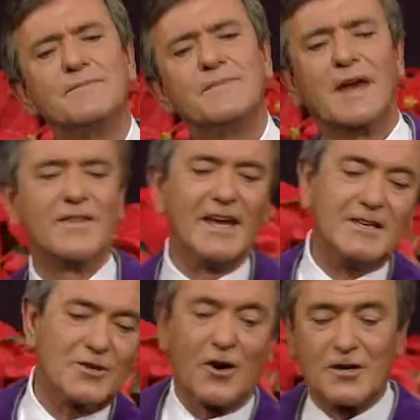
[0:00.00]
And they
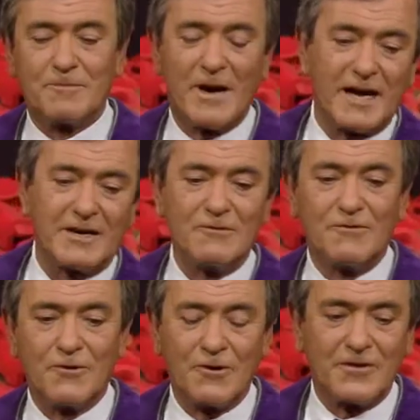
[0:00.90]
talked back and
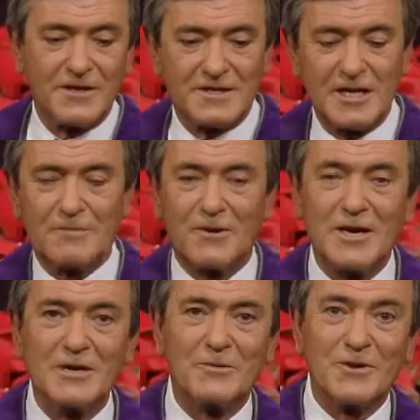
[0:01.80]
forth as they
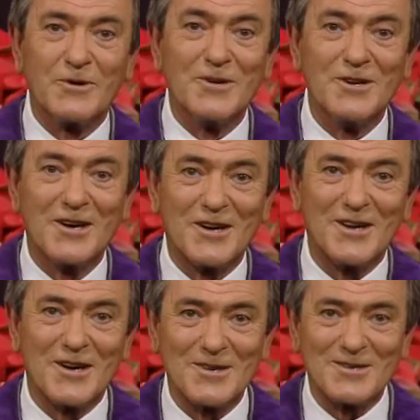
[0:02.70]
played with their young
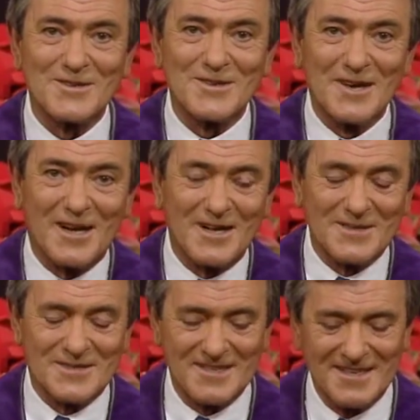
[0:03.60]
adult
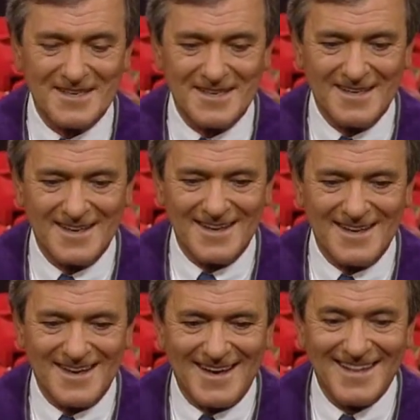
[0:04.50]
dolls.
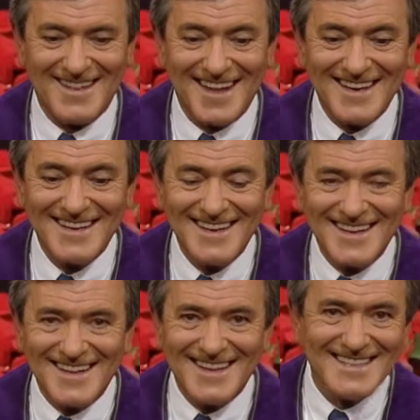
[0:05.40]
And then
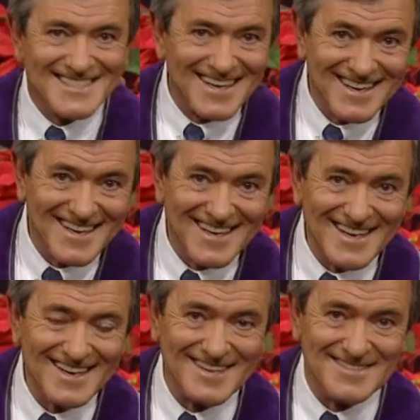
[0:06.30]
they started to
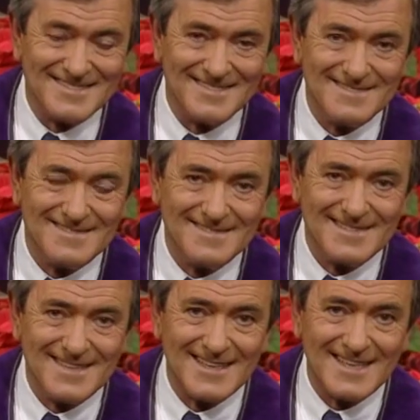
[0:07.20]
giggle.
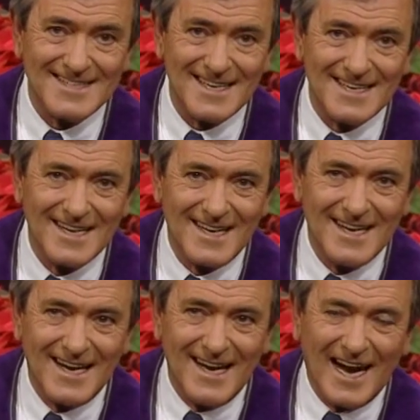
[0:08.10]
And they said,
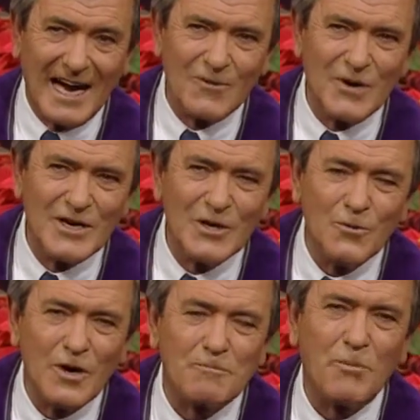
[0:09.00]
I wonder
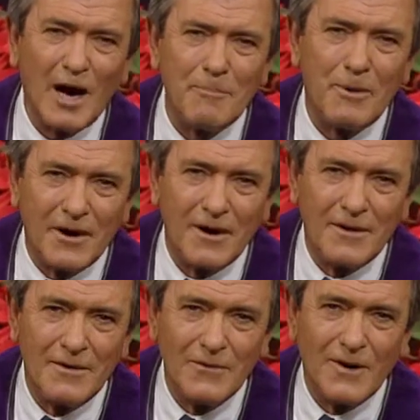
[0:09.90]
what Papa
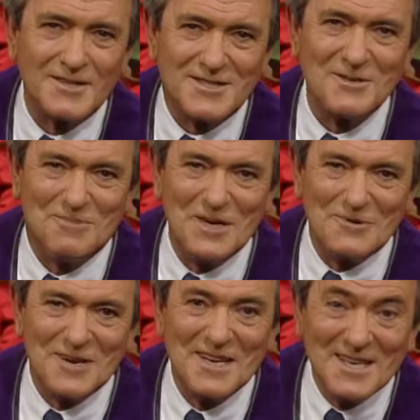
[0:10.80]
wants to be
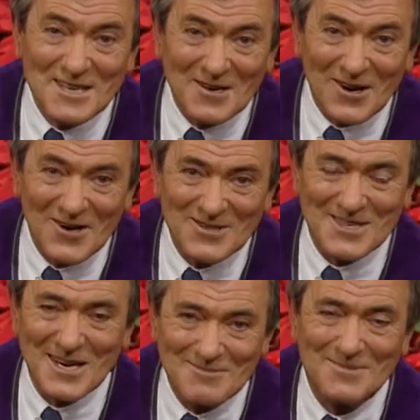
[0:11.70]
when he
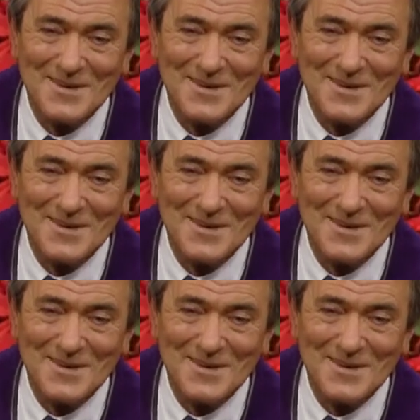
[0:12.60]
grows up.